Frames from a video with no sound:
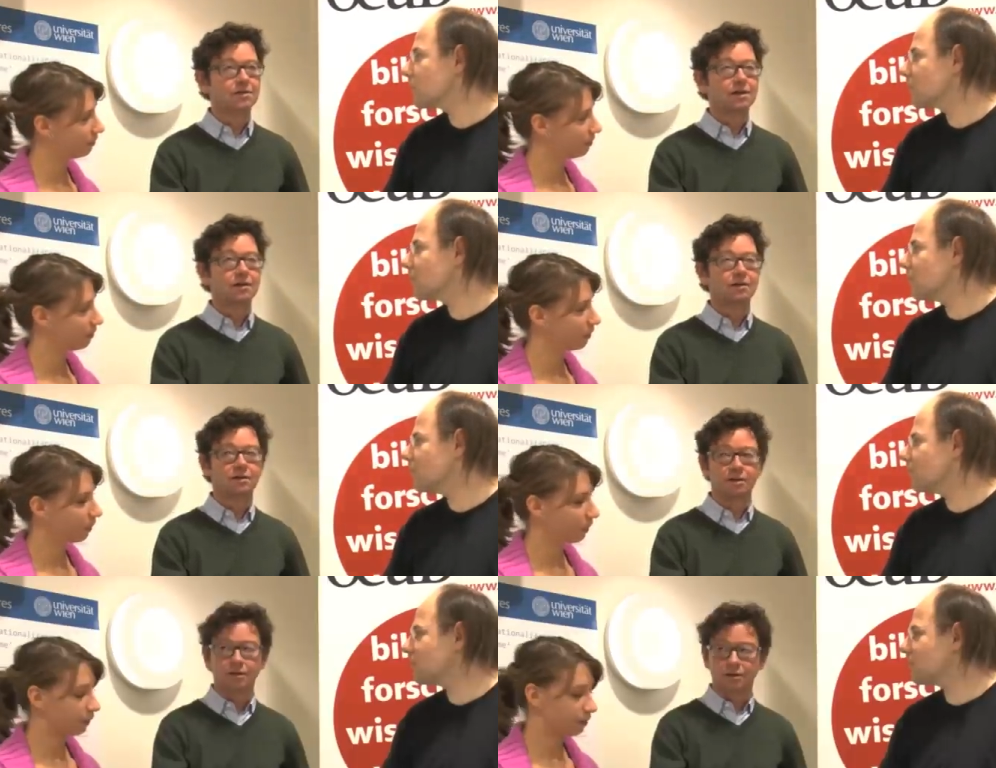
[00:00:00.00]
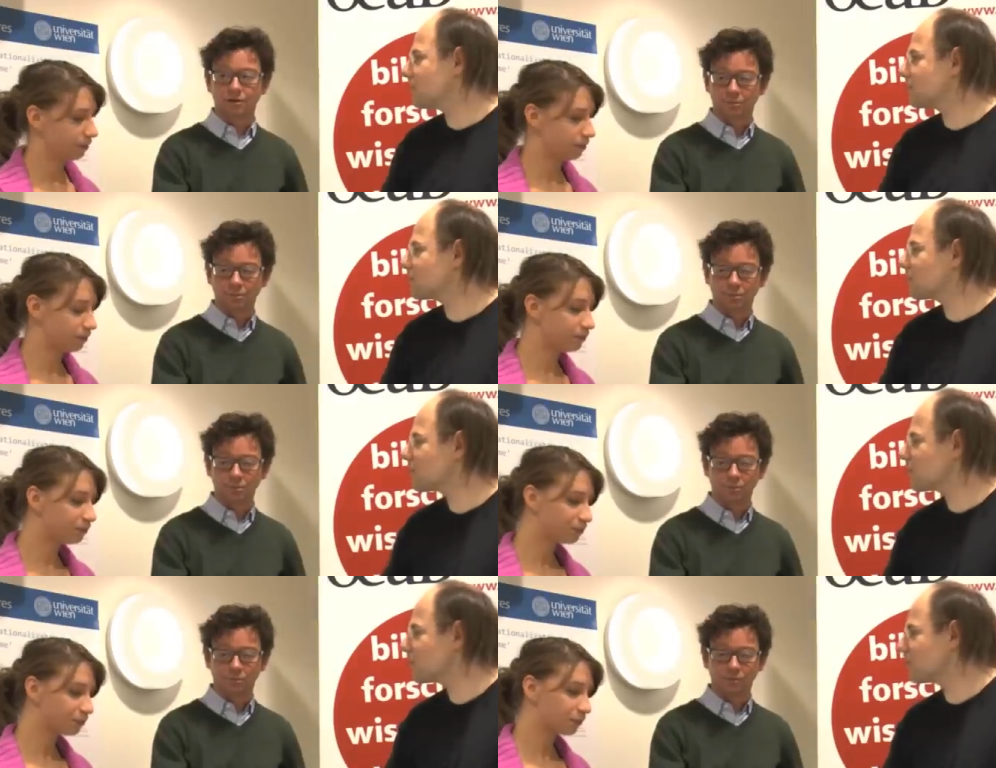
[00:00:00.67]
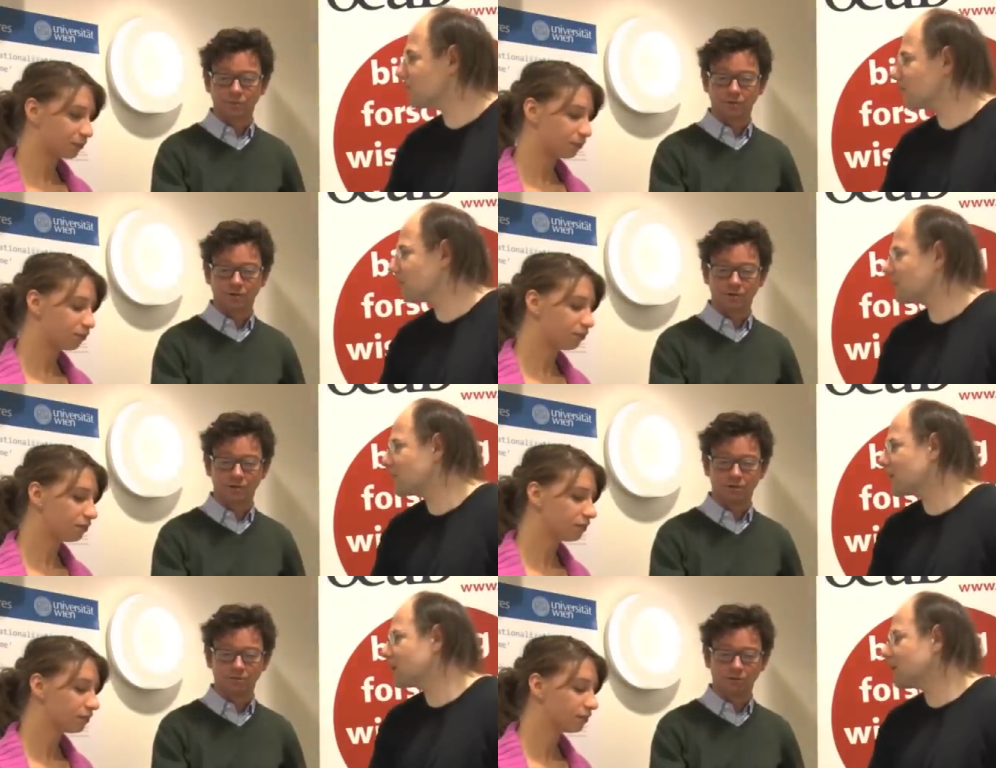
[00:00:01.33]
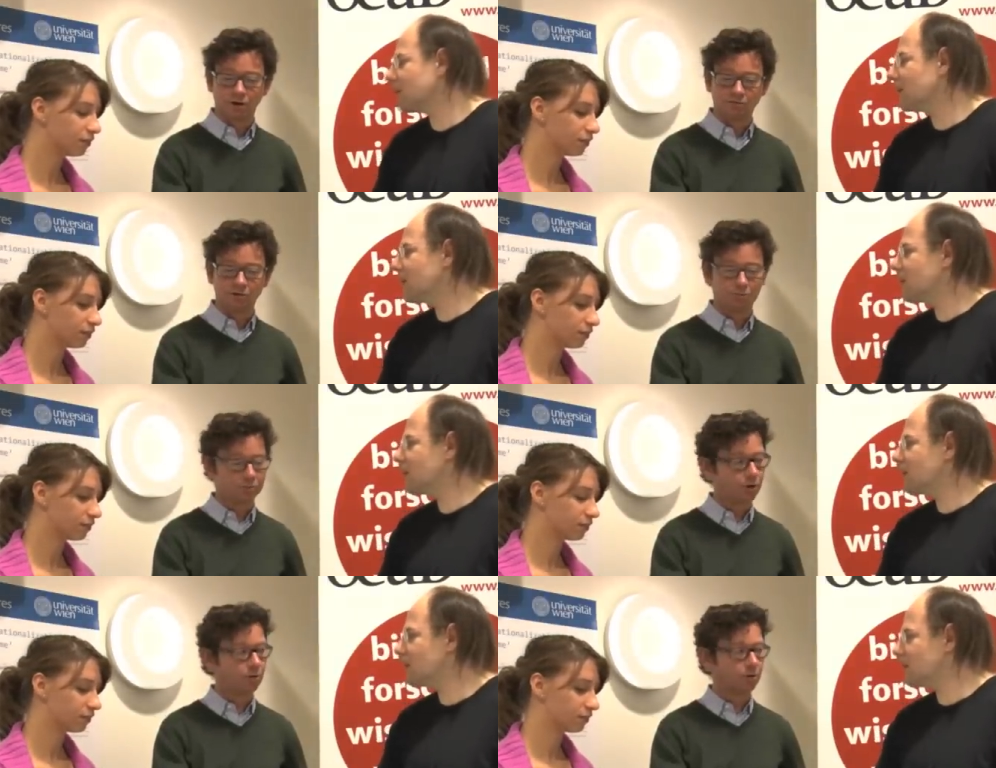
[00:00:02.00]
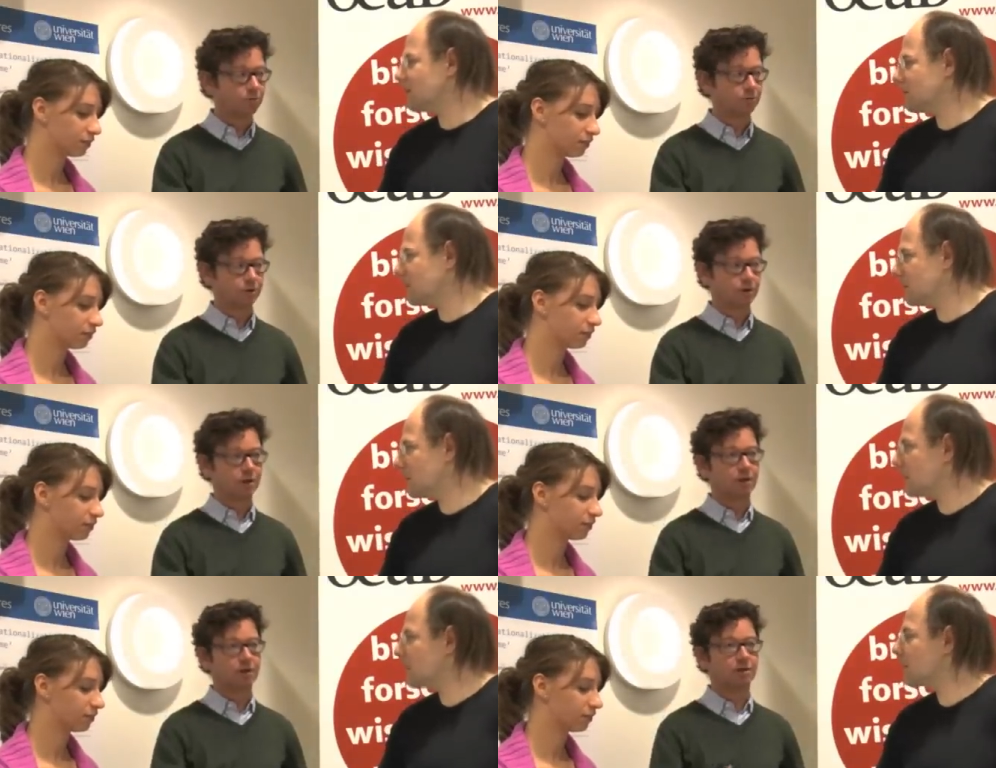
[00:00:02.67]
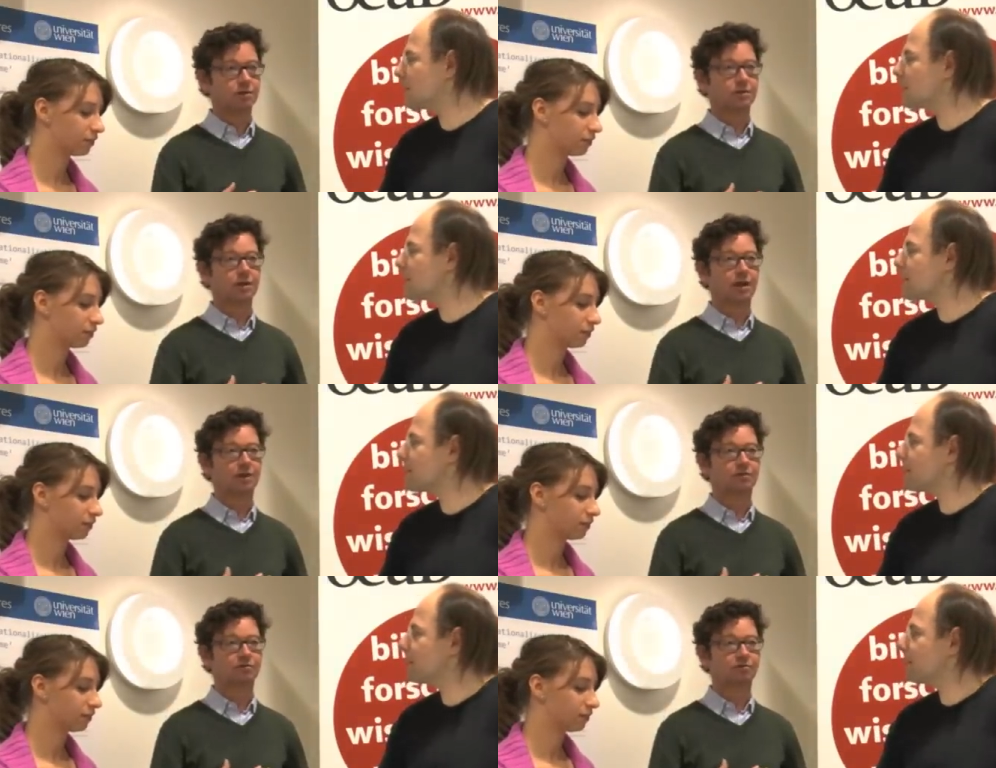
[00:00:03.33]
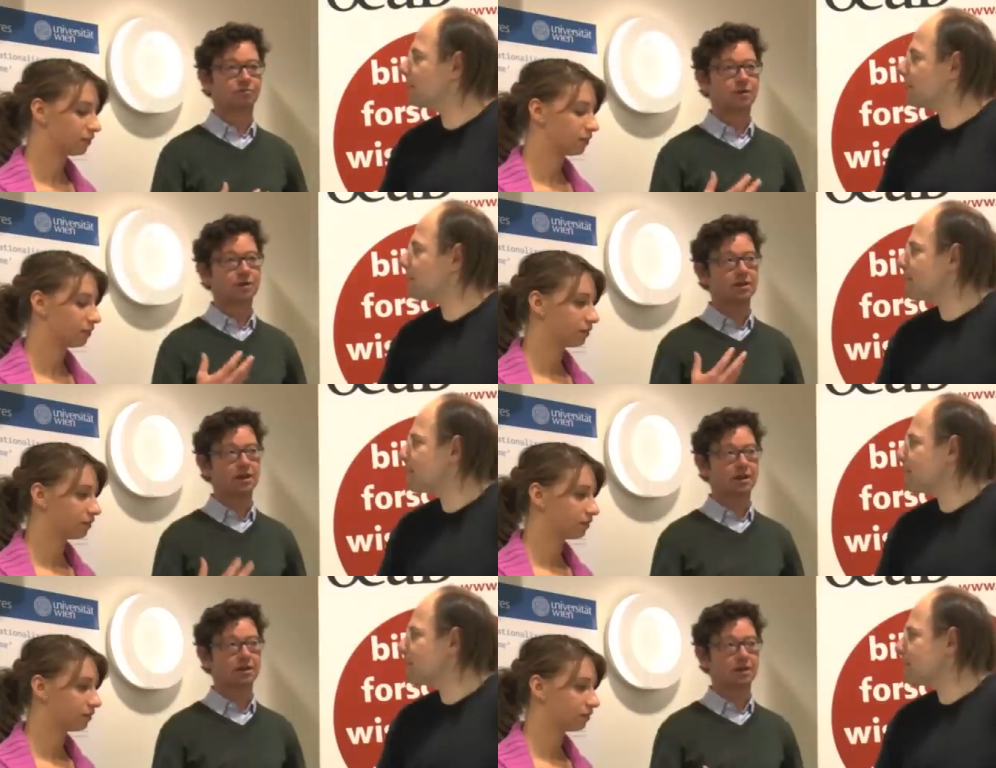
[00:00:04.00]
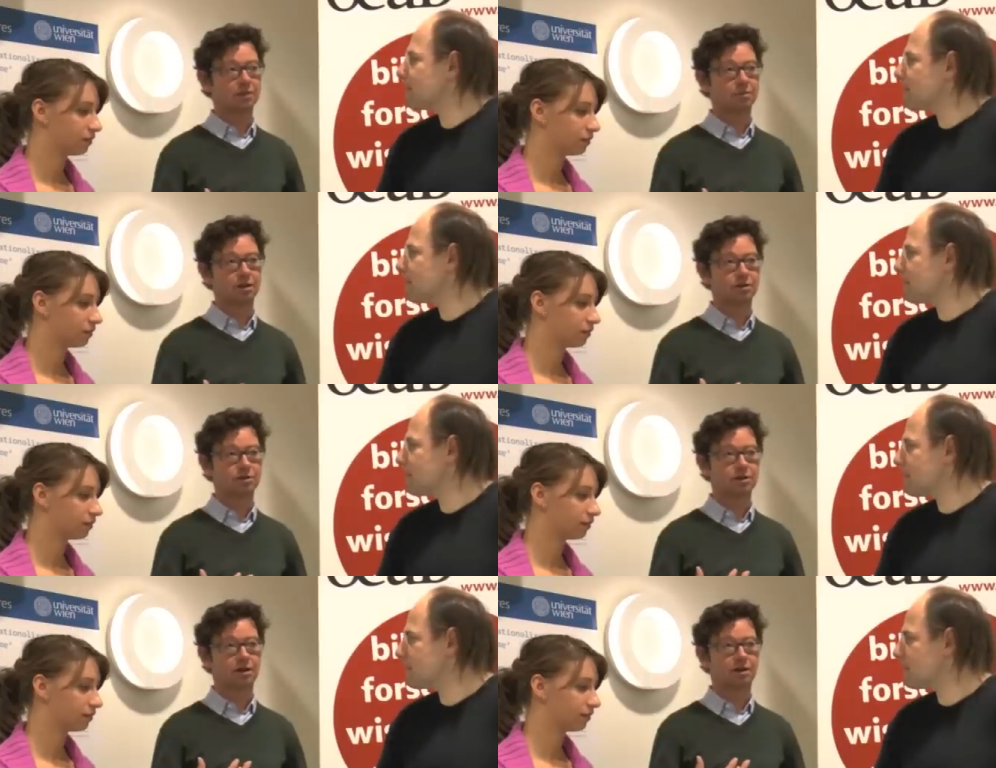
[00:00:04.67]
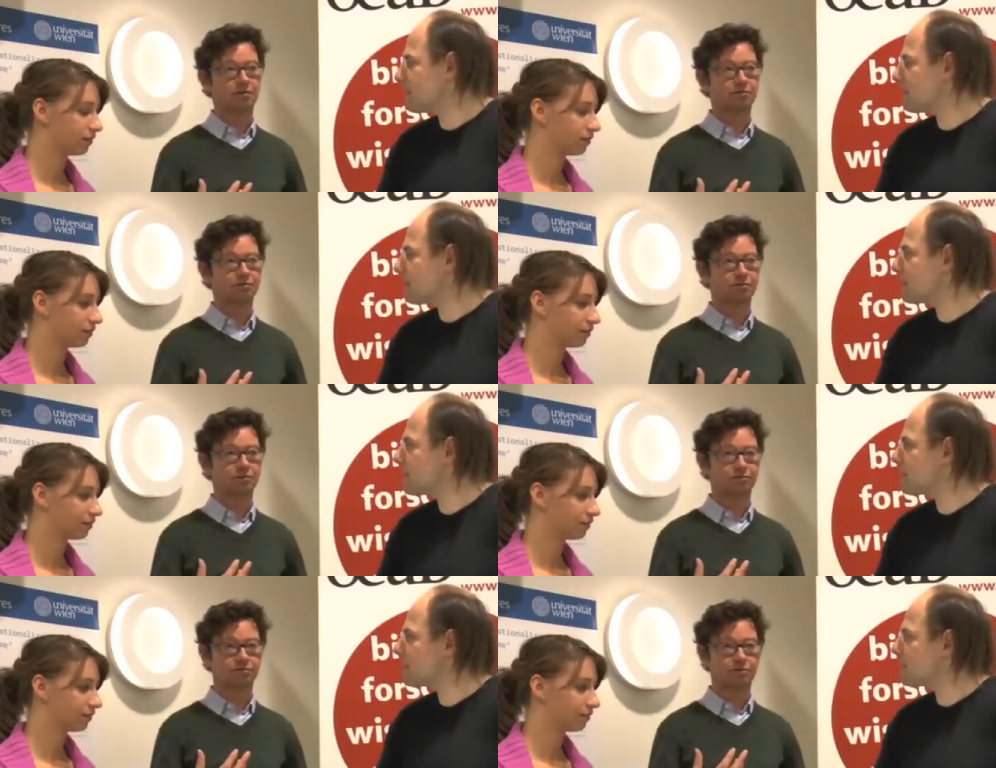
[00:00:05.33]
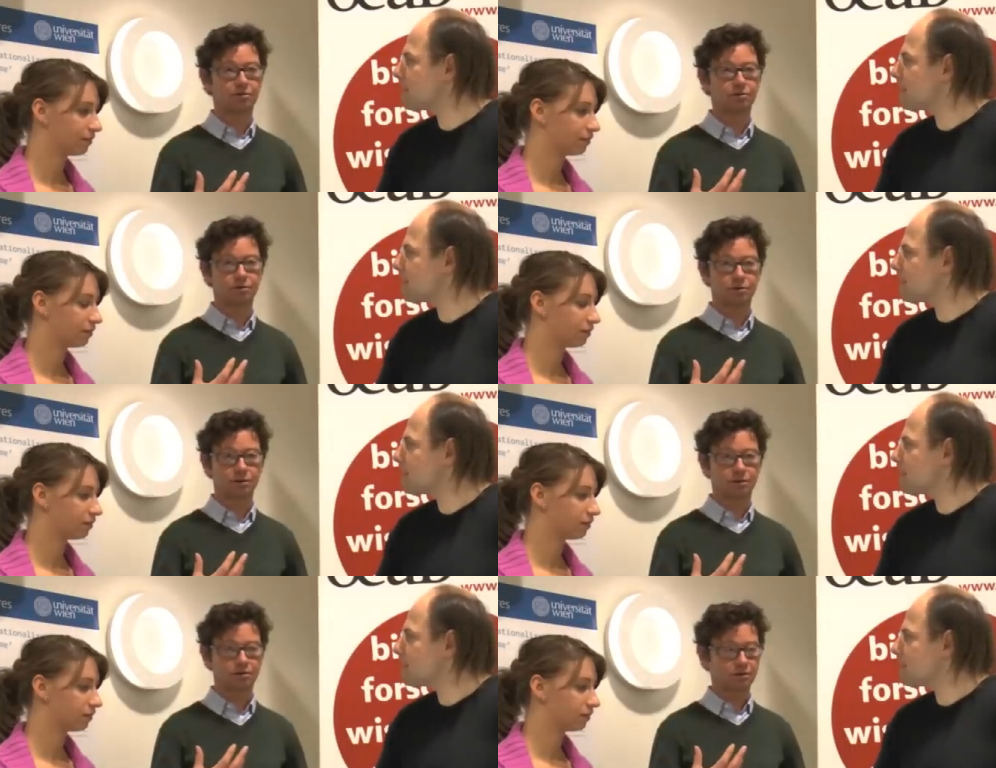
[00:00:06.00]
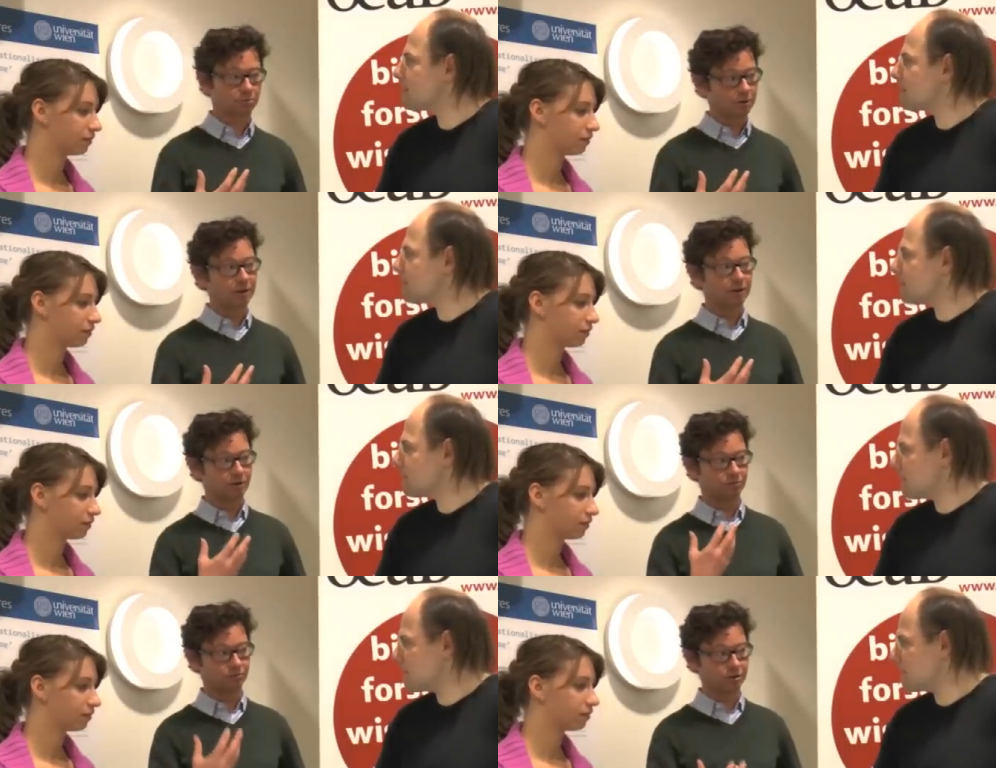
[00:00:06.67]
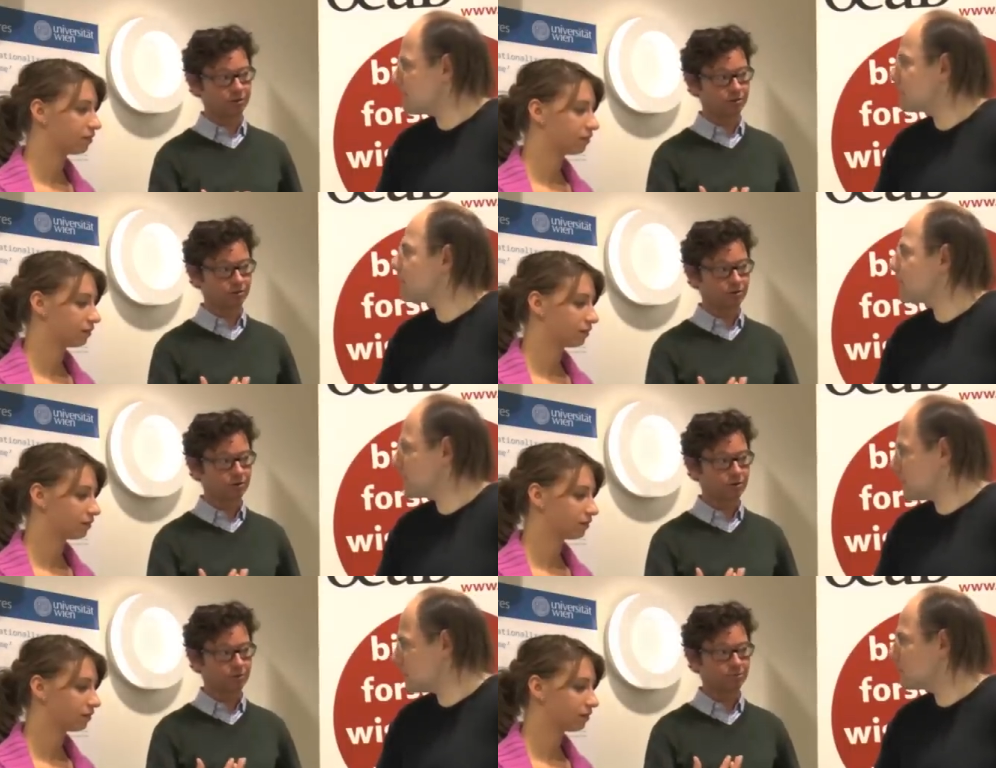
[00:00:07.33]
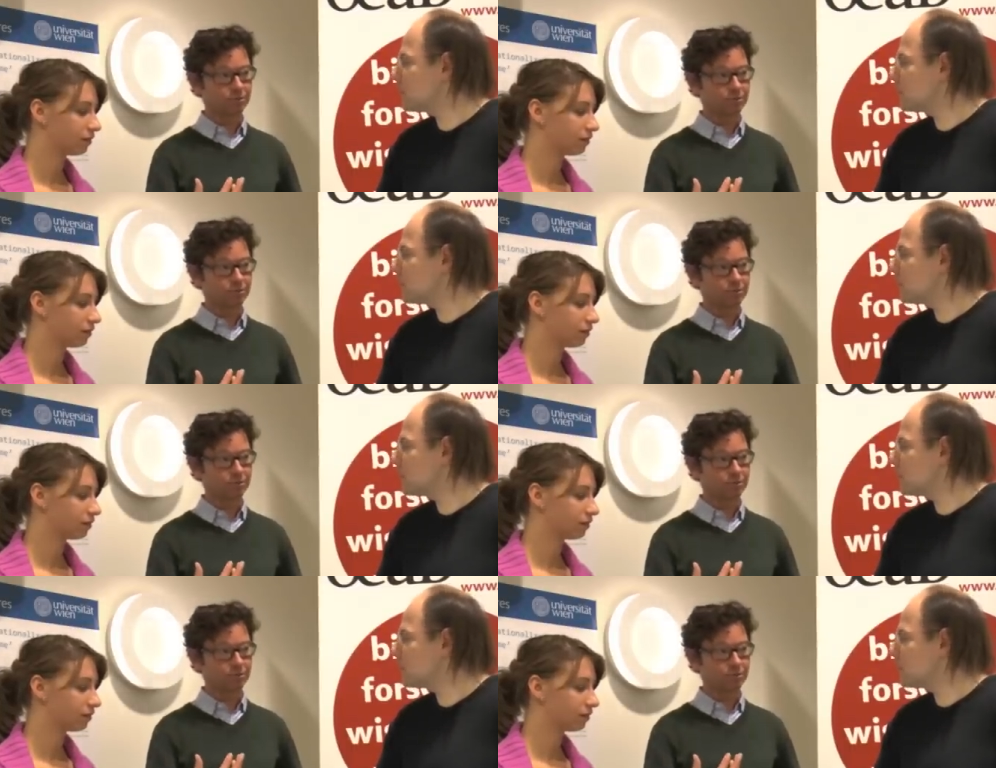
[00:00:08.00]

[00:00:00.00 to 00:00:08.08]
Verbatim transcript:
Speaker 1: think the, um, one of the problems is that for many academic staff, the focus is completely on research